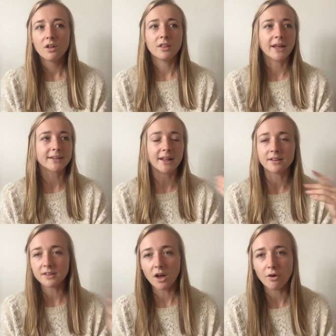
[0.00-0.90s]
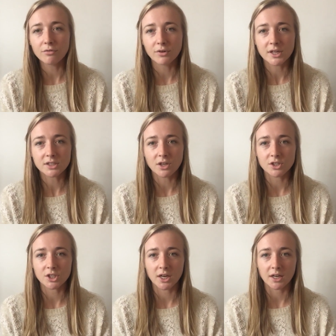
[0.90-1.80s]
Like, I love
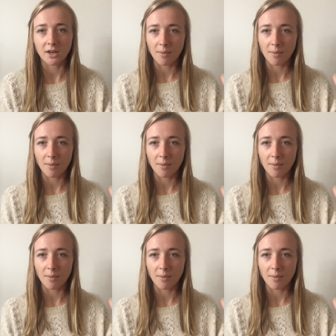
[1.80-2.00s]
researching